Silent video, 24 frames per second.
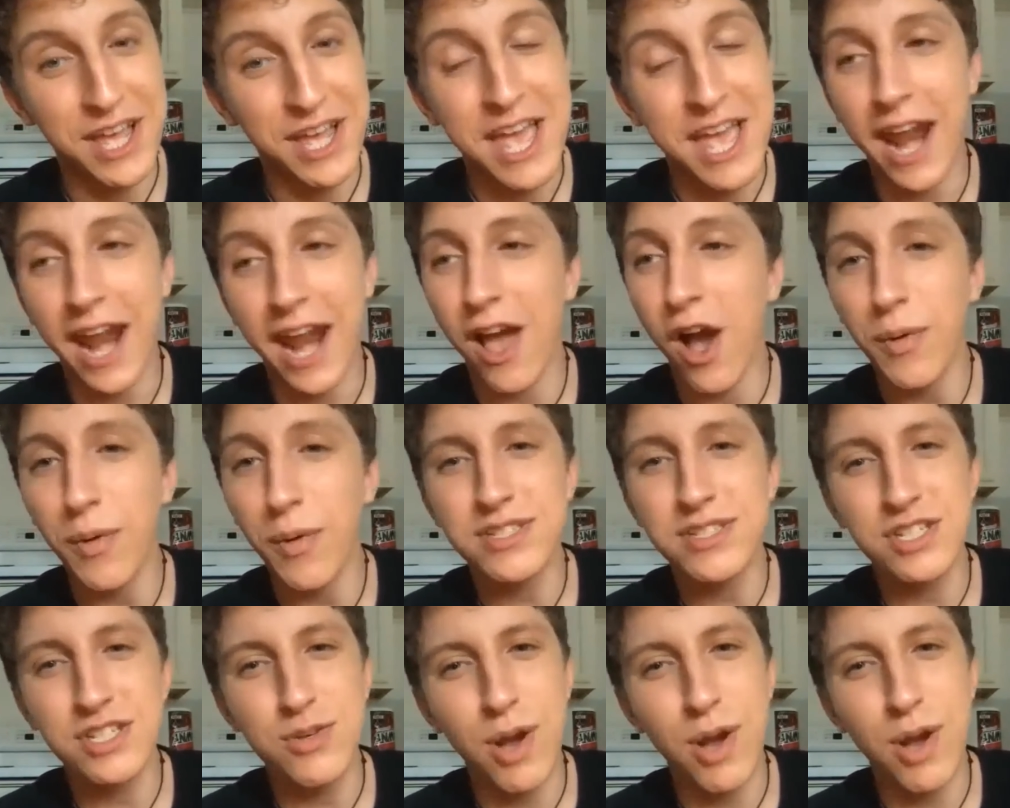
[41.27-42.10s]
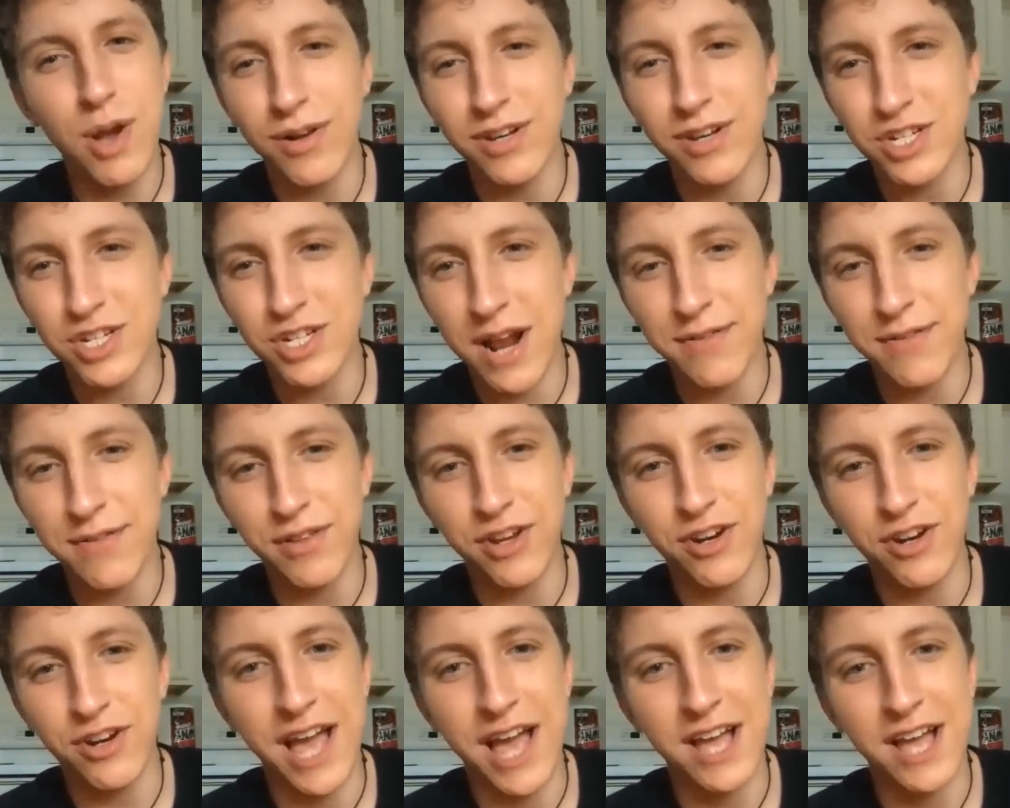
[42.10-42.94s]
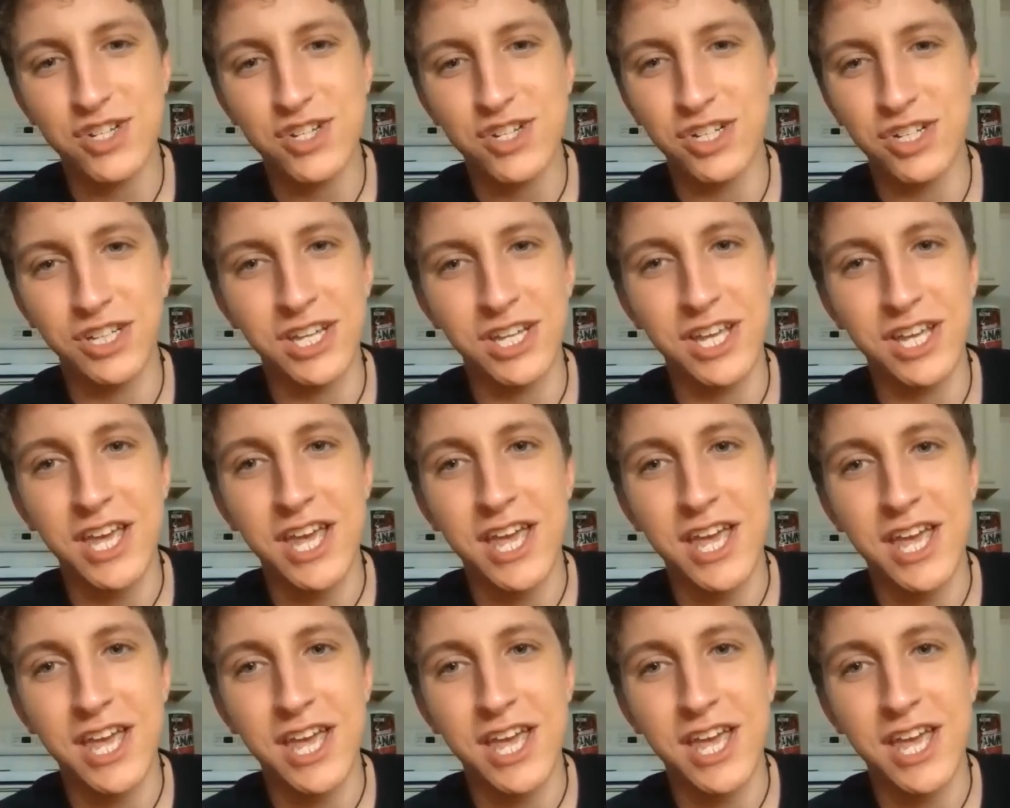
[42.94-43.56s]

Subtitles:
And I always knew I wanted to travel internationally.